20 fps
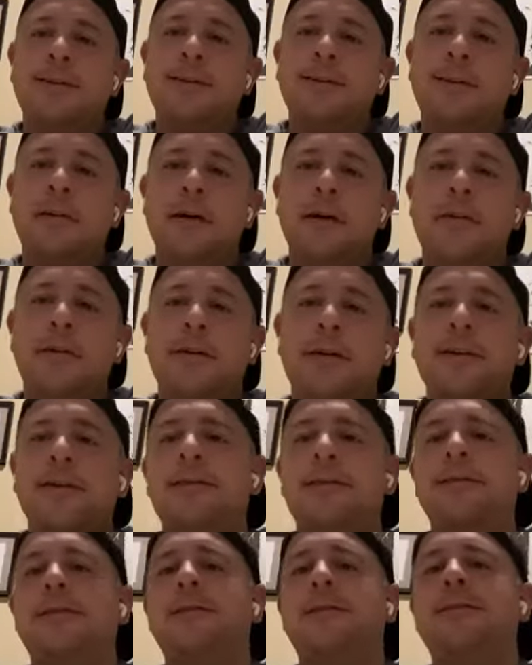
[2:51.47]
I love it.
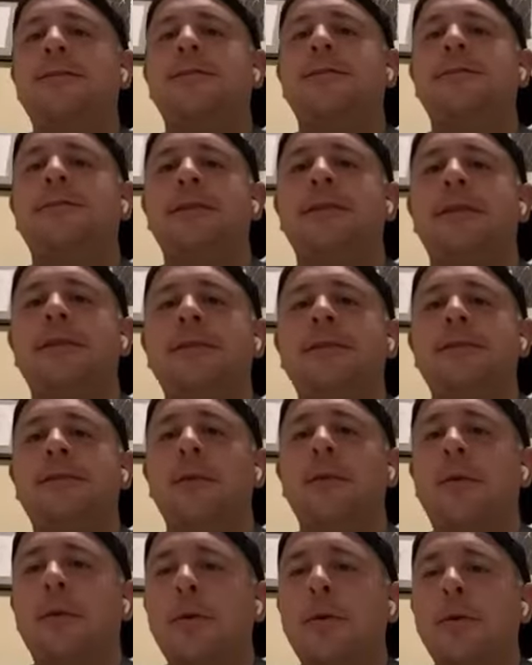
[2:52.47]

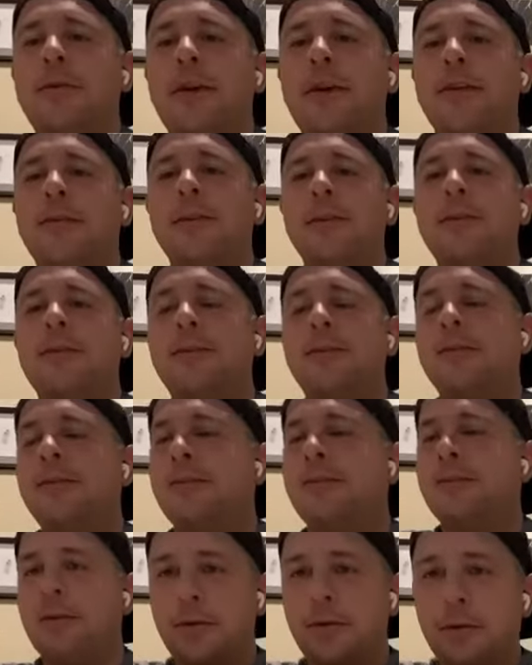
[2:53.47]
Still one of my favorites.
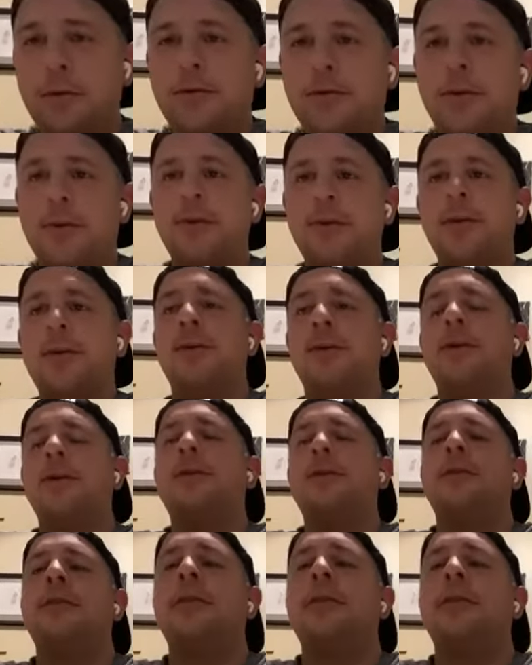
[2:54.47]
Still one of my favorite cards.